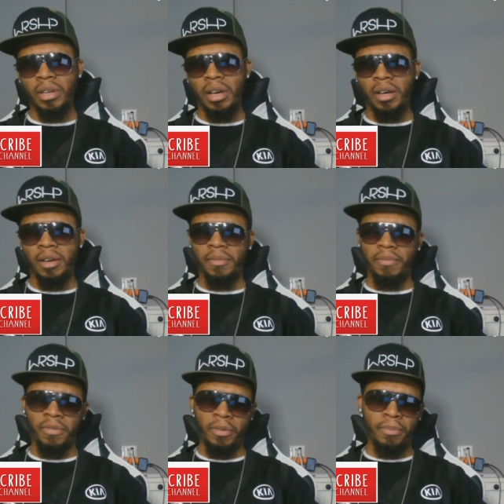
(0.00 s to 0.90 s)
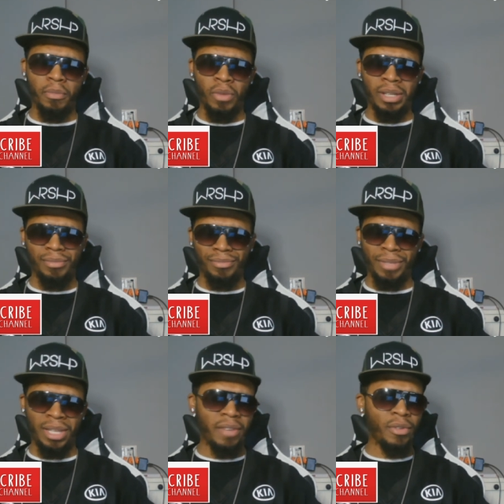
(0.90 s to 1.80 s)
Uh, from what
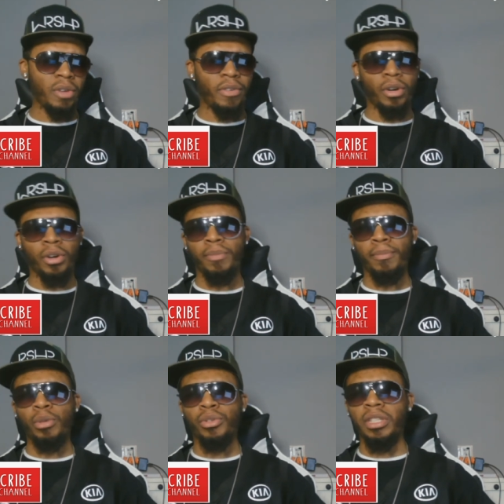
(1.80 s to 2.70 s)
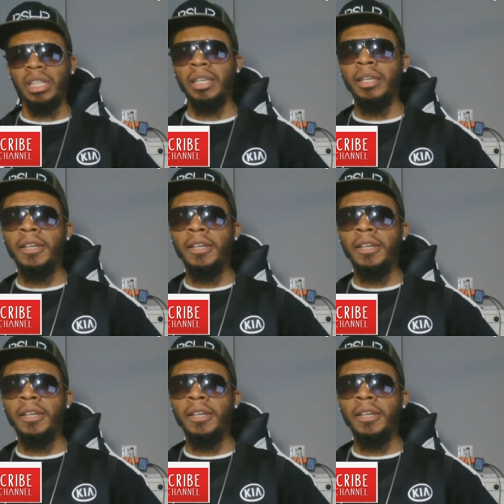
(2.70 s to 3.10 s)
many of you have heard, mostly